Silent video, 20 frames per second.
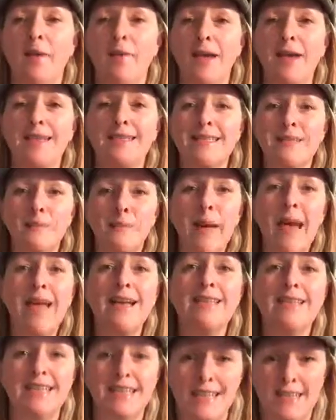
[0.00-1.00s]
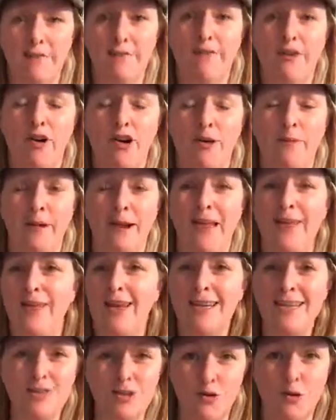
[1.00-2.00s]
expected environment, and
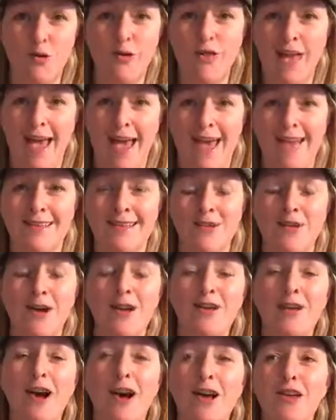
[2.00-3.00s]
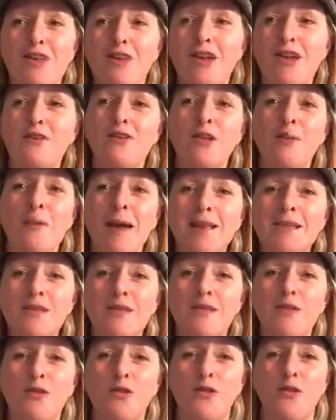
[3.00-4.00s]
then it's not there. So I think of the
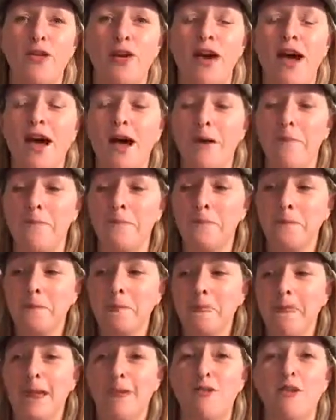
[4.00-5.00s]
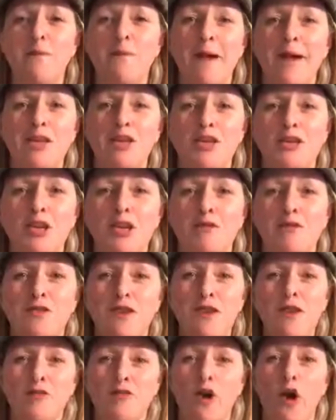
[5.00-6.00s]
metaphor that if you imagine that you
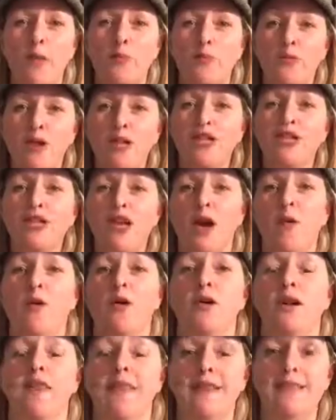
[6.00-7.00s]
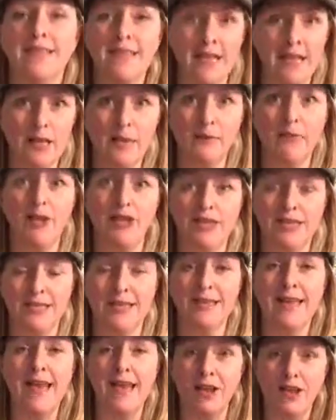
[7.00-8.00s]
think you've got a bridge to go on and then suddenly the bridge
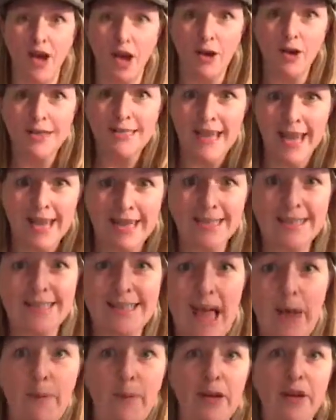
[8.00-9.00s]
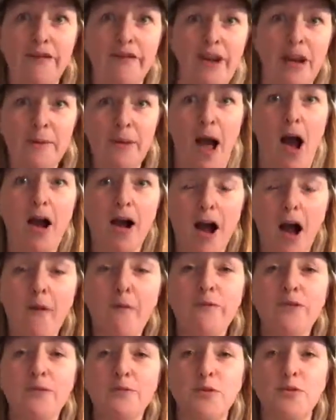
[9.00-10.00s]
isn't there, you go to take a step and you feel a bit
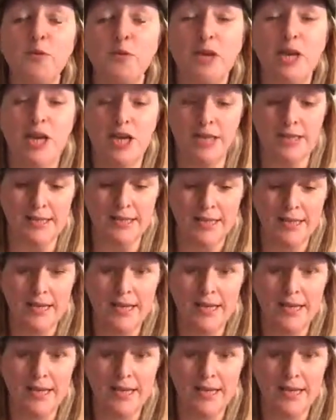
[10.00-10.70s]
uncomfortable because